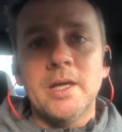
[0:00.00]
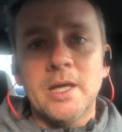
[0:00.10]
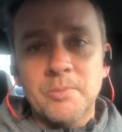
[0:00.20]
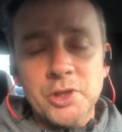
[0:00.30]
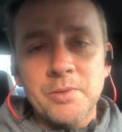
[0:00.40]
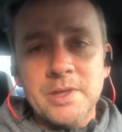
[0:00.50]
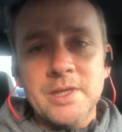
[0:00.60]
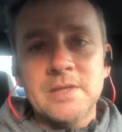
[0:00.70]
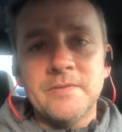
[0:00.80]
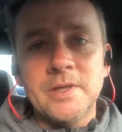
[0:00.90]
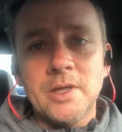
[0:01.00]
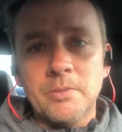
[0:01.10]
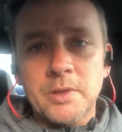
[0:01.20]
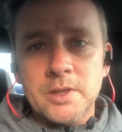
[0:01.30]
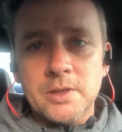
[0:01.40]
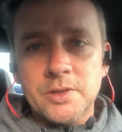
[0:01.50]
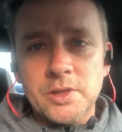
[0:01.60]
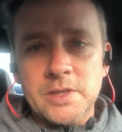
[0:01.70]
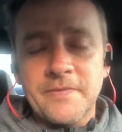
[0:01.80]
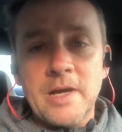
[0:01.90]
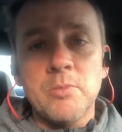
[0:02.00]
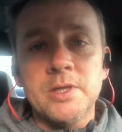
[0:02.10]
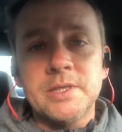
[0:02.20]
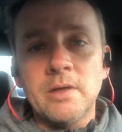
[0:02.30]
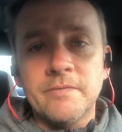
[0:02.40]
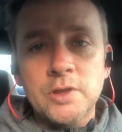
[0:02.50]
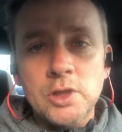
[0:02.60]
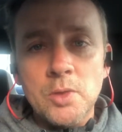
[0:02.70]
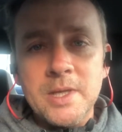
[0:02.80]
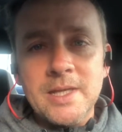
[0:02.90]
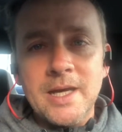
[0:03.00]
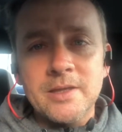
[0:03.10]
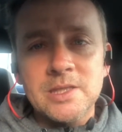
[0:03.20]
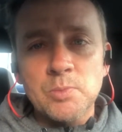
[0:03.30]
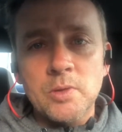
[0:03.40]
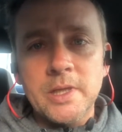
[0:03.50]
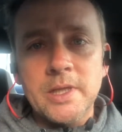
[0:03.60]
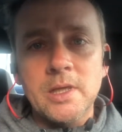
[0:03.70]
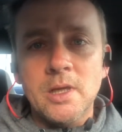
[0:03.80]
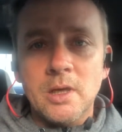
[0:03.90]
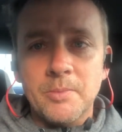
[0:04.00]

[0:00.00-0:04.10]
and I'm shooting this video, because I just found myself doing that this morning.